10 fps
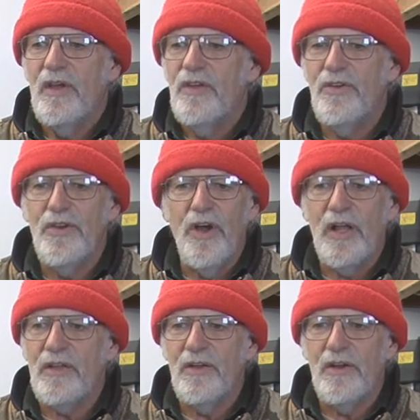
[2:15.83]
You're
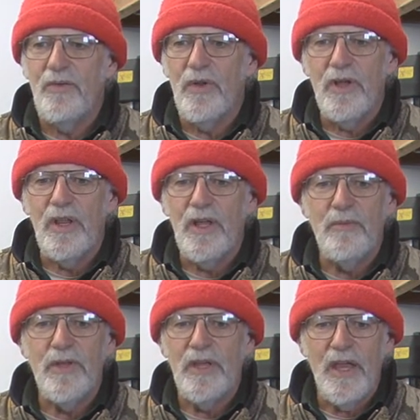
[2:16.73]
not going to
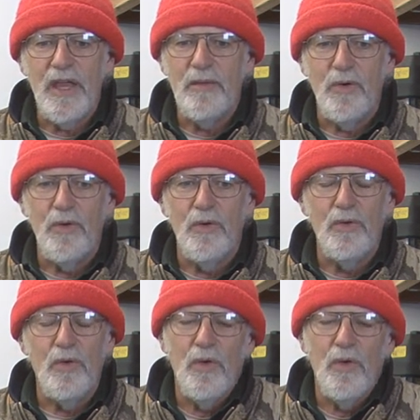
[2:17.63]
really be able